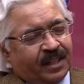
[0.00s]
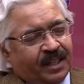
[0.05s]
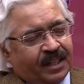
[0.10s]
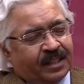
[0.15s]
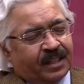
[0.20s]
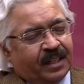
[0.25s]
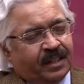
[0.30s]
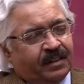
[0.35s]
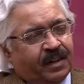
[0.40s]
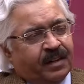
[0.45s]

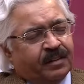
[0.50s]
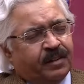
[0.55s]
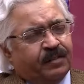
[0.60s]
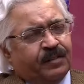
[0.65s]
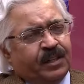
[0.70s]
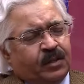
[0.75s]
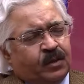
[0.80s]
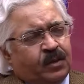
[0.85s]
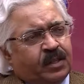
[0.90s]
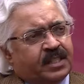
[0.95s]
right, and and
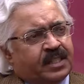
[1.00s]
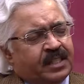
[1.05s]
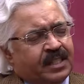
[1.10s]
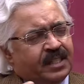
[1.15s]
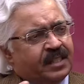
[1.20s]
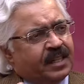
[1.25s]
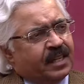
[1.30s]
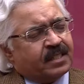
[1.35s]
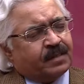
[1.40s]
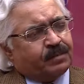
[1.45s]
we don't see
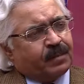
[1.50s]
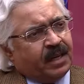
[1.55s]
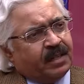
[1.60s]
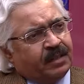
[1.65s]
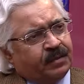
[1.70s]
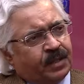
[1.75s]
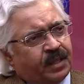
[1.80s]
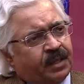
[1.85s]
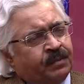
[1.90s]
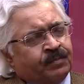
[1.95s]
it as a by
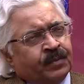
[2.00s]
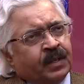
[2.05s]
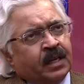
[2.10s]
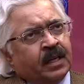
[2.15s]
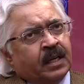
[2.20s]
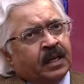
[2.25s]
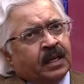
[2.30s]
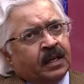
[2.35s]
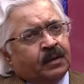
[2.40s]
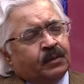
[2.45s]
the way,
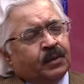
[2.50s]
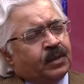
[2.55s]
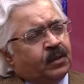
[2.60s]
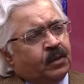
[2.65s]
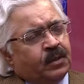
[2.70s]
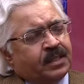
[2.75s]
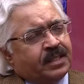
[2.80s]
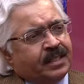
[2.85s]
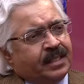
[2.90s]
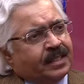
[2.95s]
we
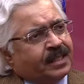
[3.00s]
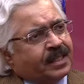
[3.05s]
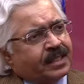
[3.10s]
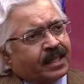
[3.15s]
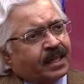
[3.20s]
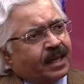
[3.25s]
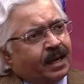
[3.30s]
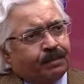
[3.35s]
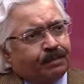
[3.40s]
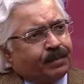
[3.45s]
don't see it as
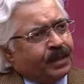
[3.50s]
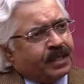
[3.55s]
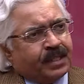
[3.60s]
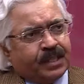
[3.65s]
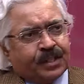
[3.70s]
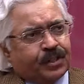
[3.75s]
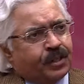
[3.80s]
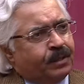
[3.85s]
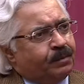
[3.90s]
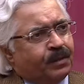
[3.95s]
a
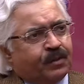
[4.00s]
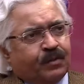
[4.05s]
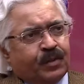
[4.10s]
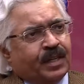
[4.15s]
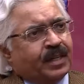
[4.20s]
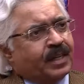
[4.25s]
competition between